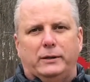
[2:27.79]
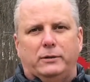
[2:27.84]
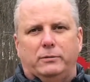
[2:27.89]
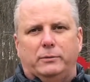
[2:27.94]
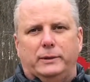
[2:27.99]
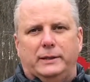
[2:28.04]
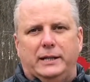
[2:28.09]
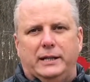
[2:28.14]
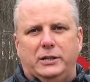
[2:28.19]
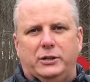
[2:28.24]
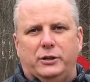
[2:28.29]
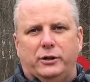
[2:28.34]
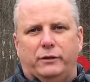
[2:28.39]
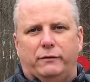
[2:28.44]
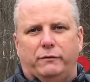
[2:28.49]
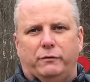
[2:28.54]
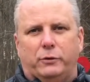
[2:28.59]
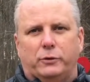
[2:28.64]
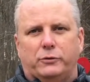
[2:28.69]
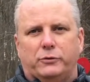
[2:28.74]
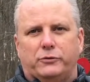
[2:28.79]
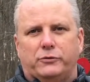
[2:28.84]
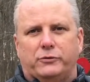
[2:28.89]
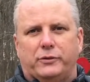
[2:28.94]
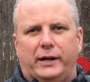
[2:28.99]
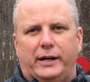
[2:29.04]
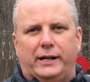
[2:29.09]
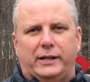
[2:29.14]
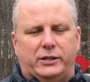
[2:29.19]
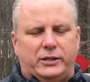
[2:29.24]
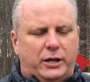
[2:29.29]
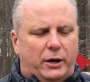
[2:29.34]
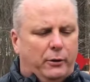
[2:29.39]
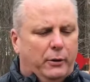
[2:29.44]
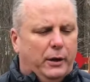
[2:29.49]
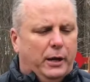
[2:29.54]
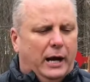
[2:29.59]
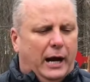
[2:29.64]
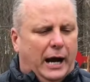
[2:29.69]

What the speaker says: That's what we teach here at Fortress Training. So